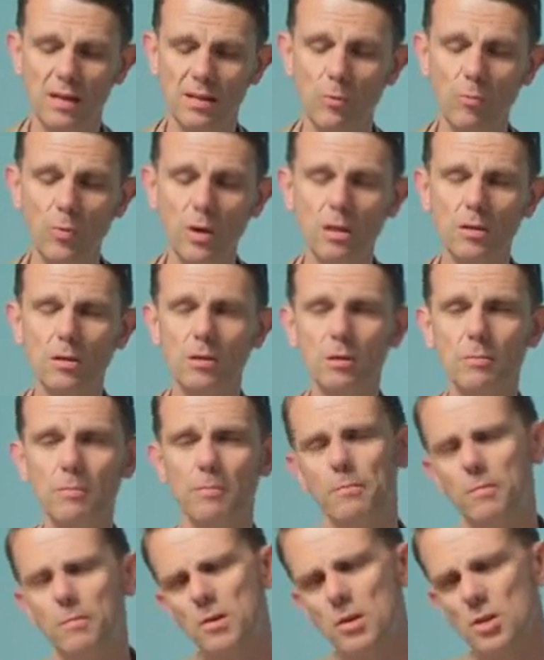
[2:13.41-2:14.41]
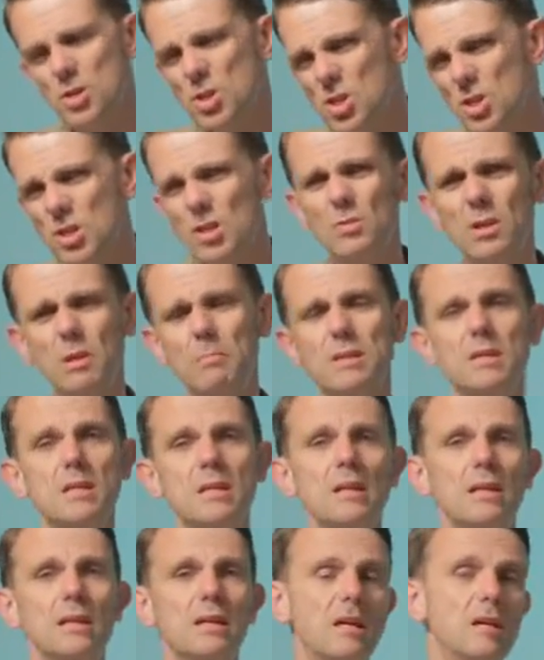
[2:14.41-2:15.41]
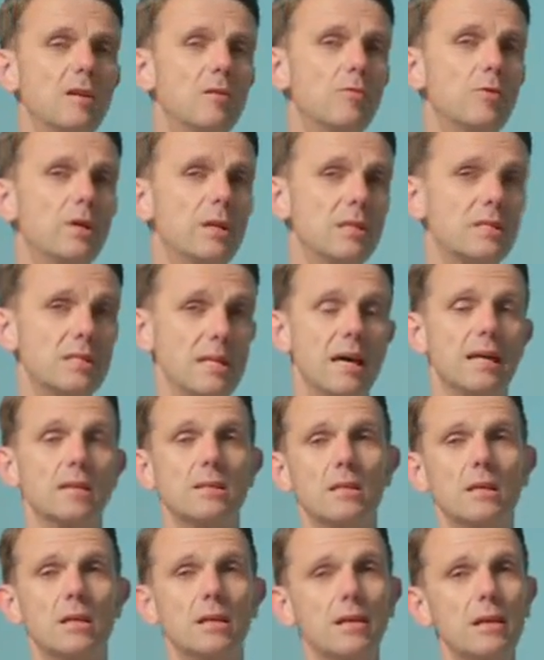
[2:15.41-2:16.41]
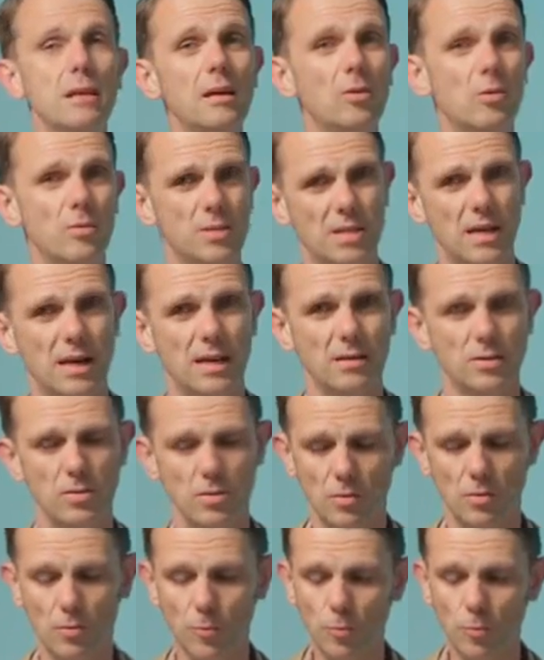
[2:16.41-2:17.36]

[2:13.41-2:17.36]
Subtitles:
then we're concerned with a particular kind of written text, a legal text,